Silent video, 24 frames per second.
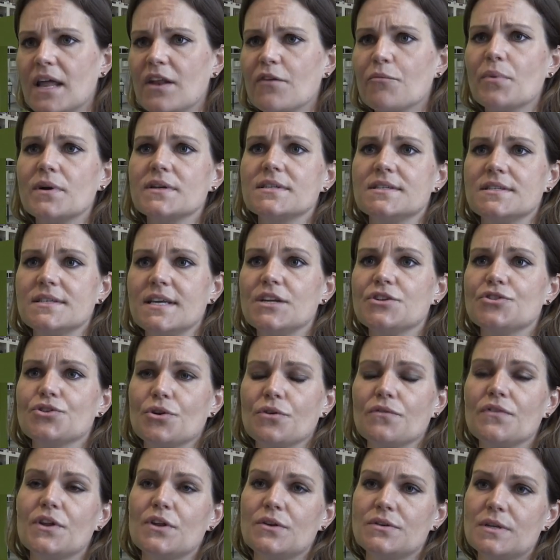kind of
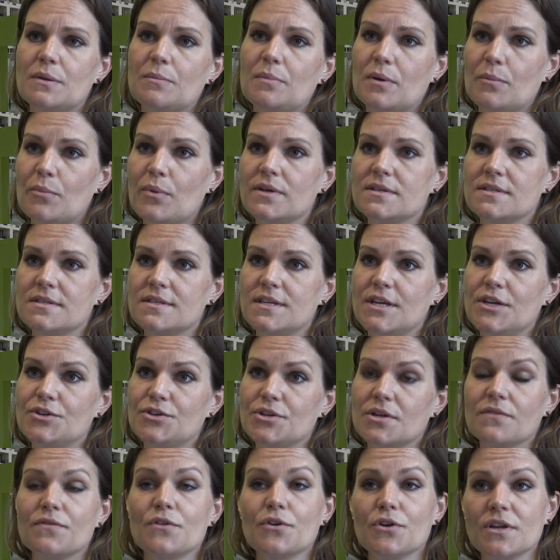presentation or phenotypic
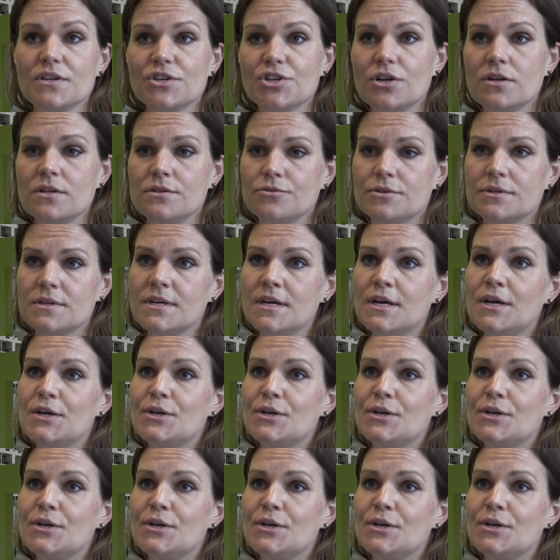presentation of their children.